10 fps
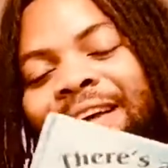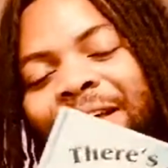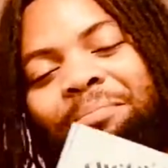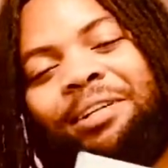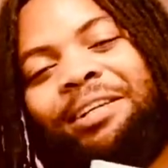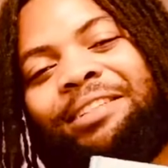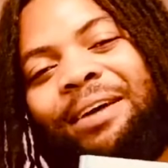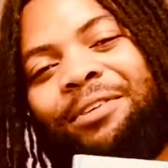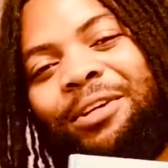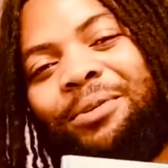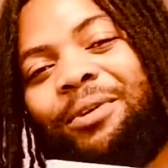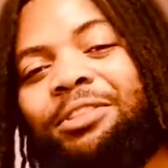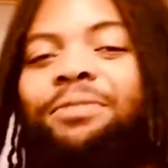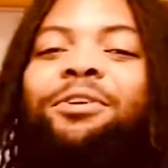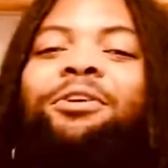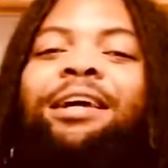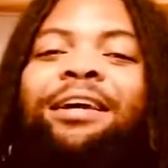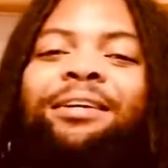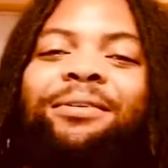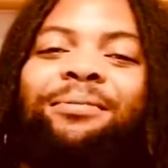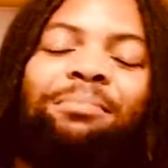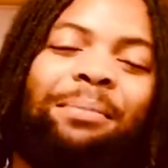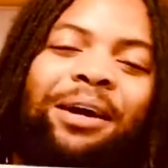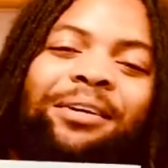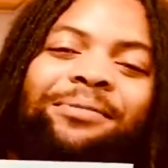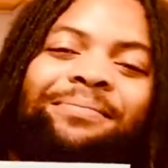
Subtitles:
and please have a good rest of your day. Bye-bye.